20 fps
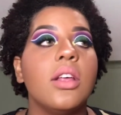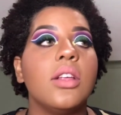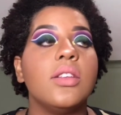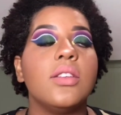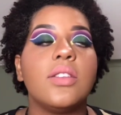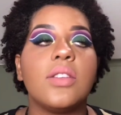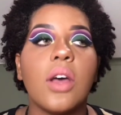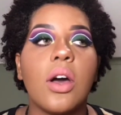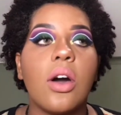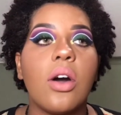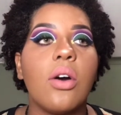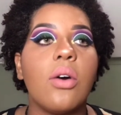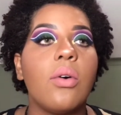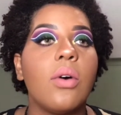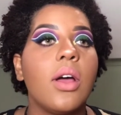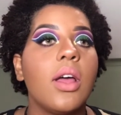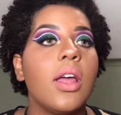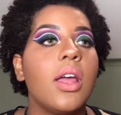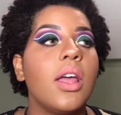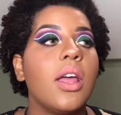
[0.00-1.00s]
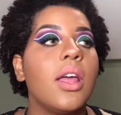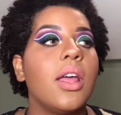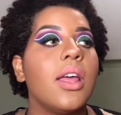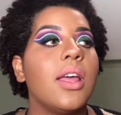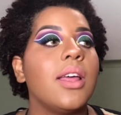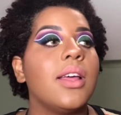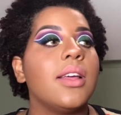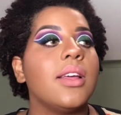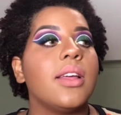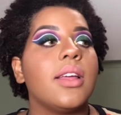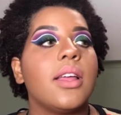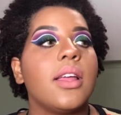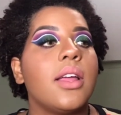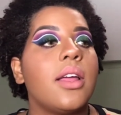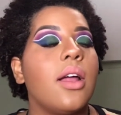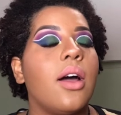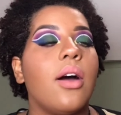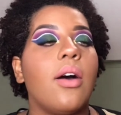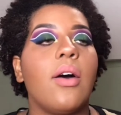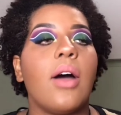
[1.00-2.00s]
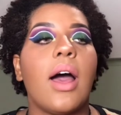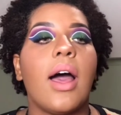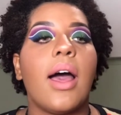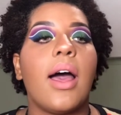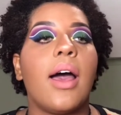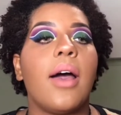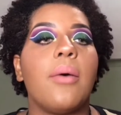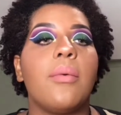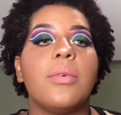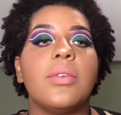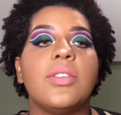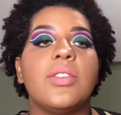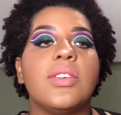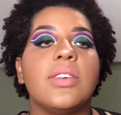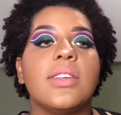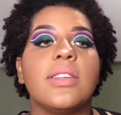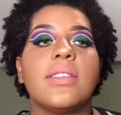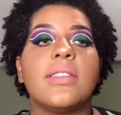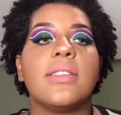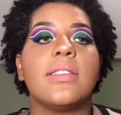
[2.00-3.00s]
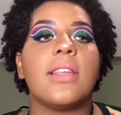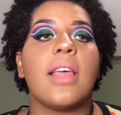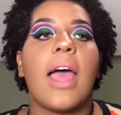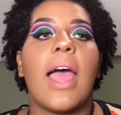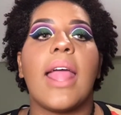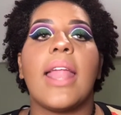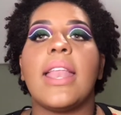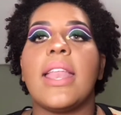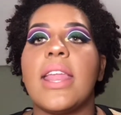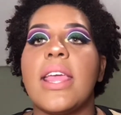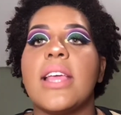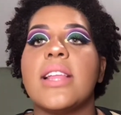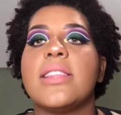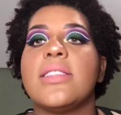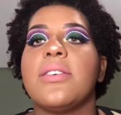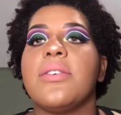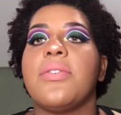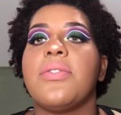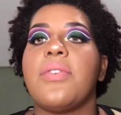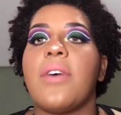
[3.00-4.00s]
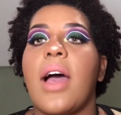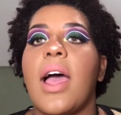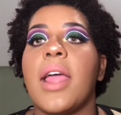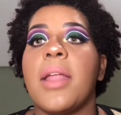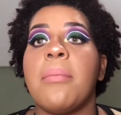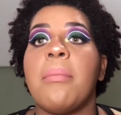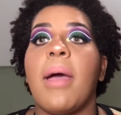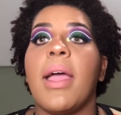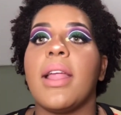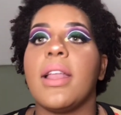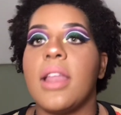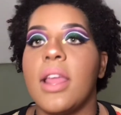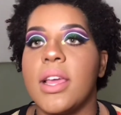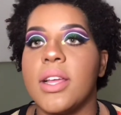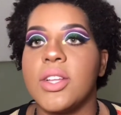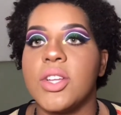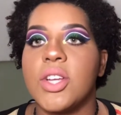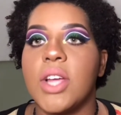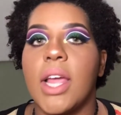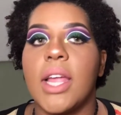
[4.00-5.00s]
So, you know, I need to find my niche.